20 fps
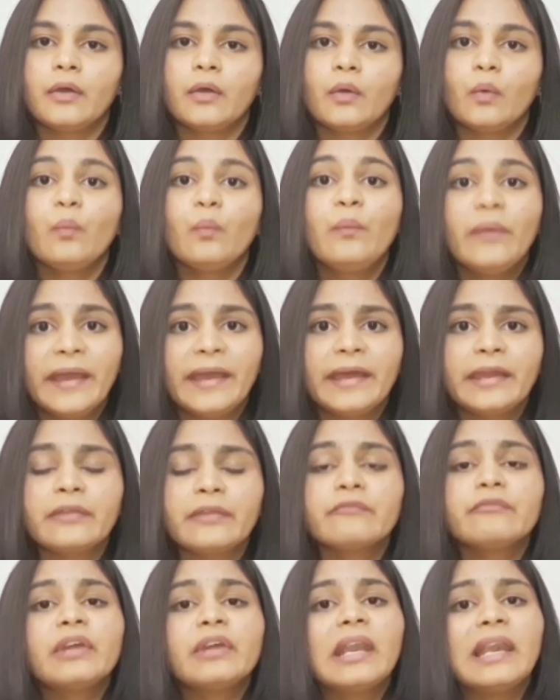Where
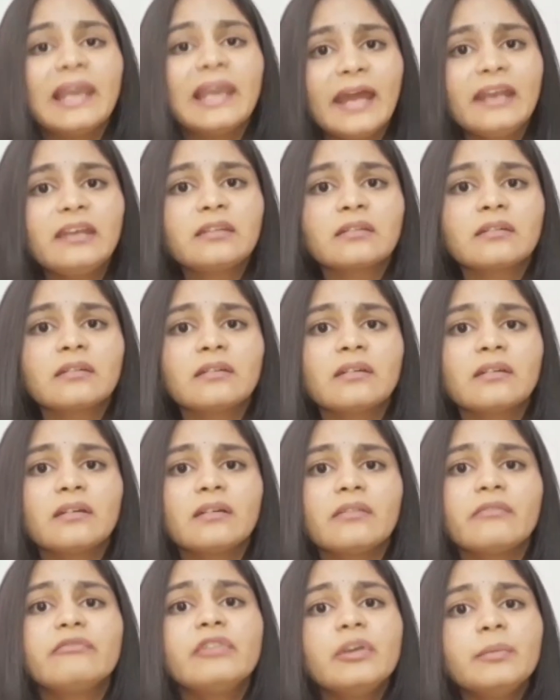we let
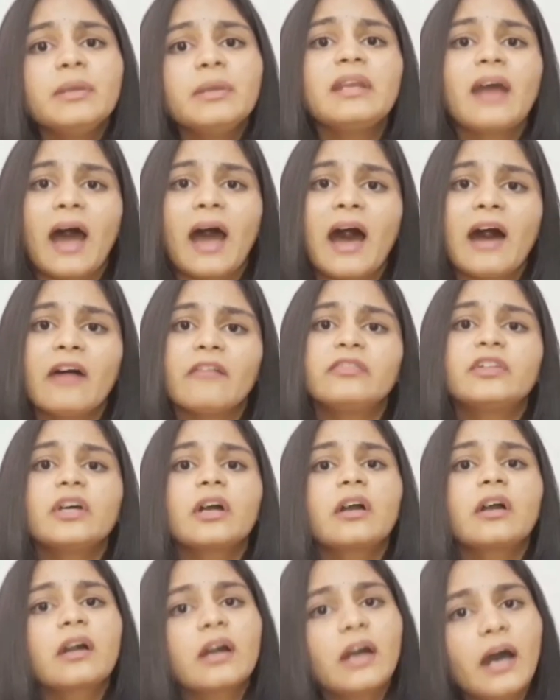women have
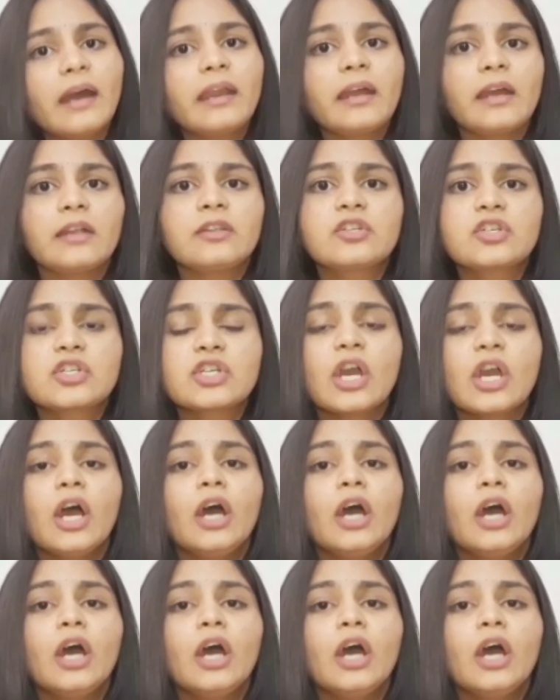the courage